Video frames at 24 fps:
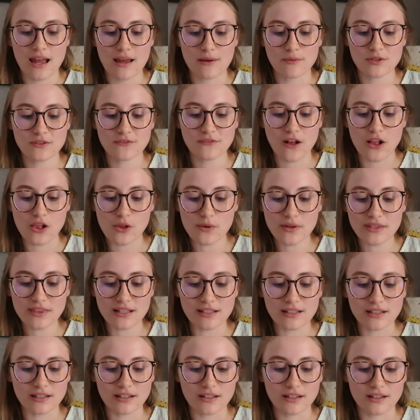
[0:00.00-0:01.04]
I was following
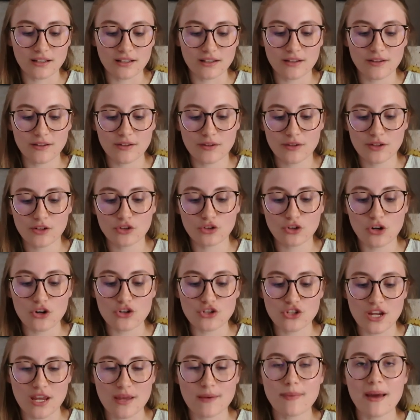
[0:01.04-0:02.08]
the
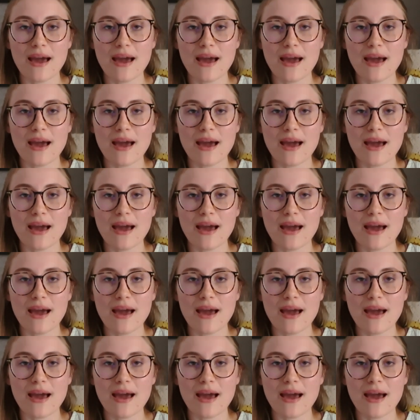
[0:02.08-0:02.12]
crochet